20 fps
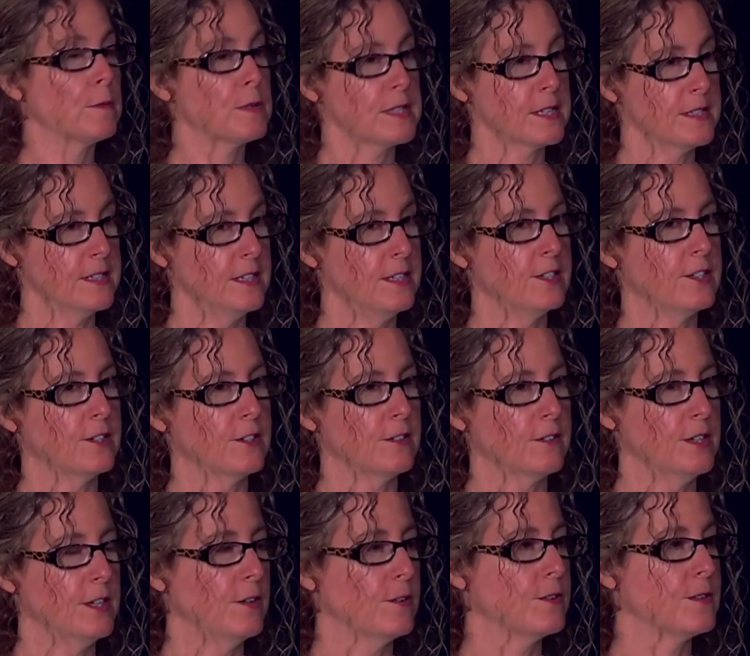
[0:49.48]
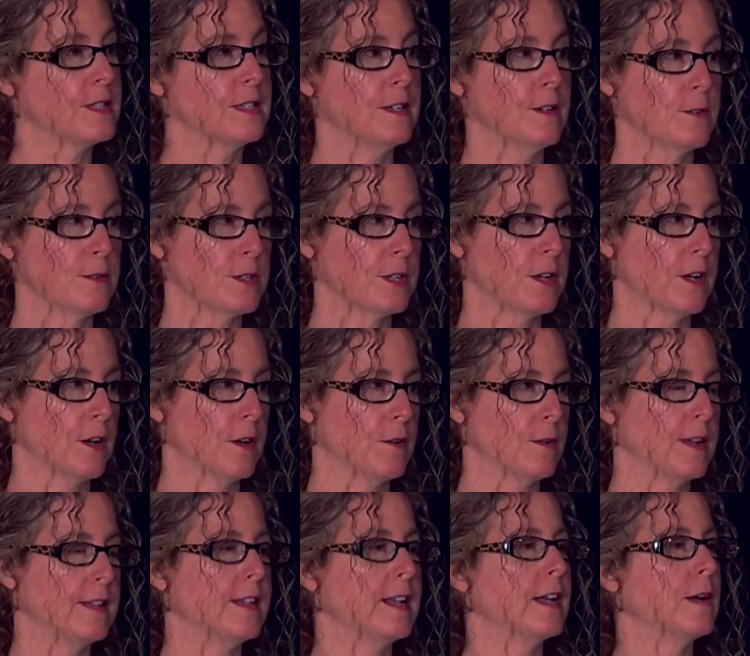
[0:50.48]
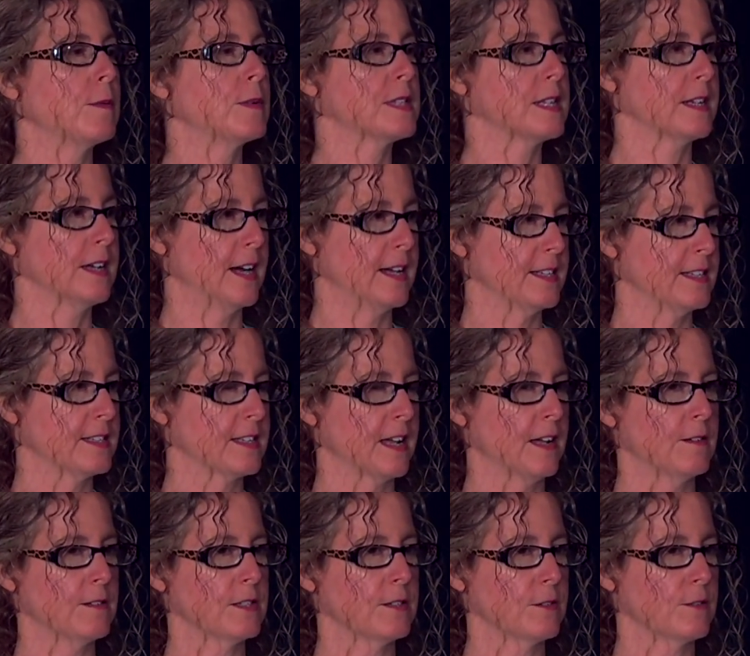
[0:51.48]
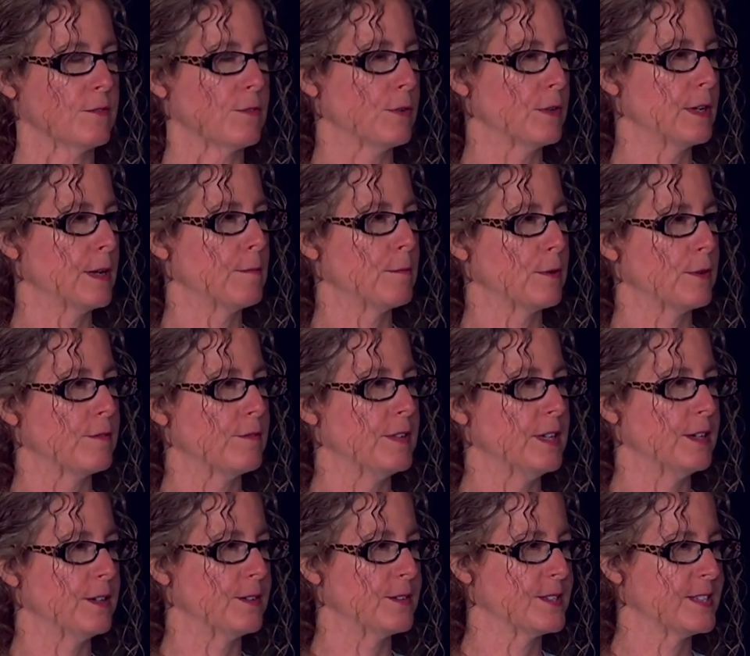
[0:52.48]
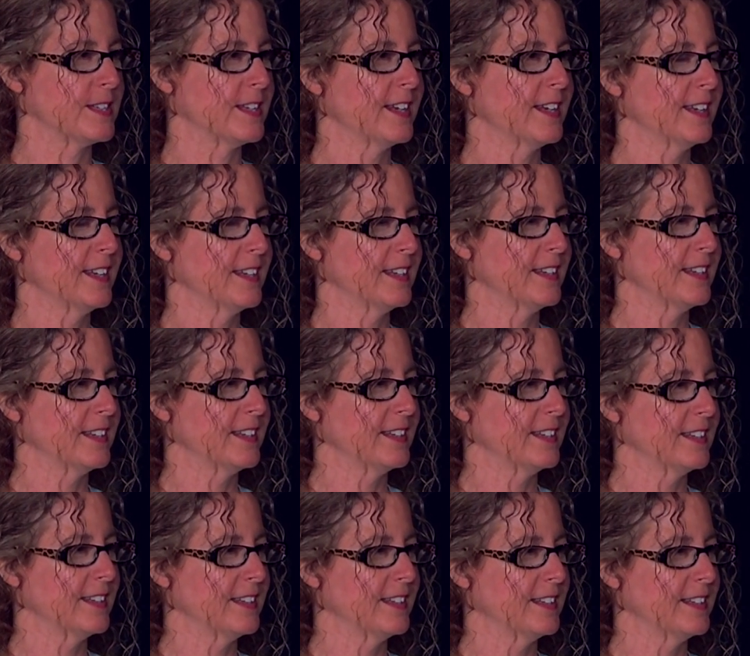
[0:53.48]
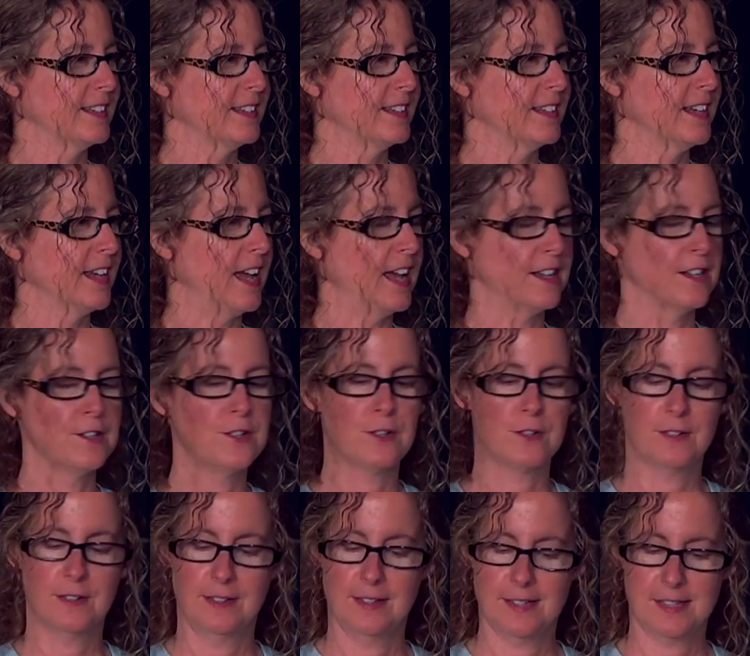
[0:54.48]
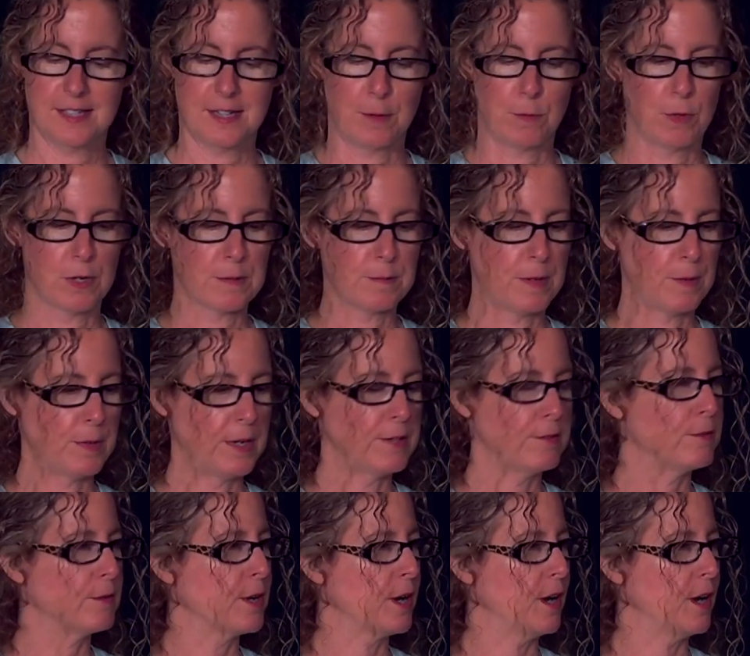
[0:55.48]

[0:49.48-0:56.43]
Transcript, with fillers: was a teacher years and years ago, and then I was a guidance counselor for a number of years. And a journalist. And a journalist. I worked my way through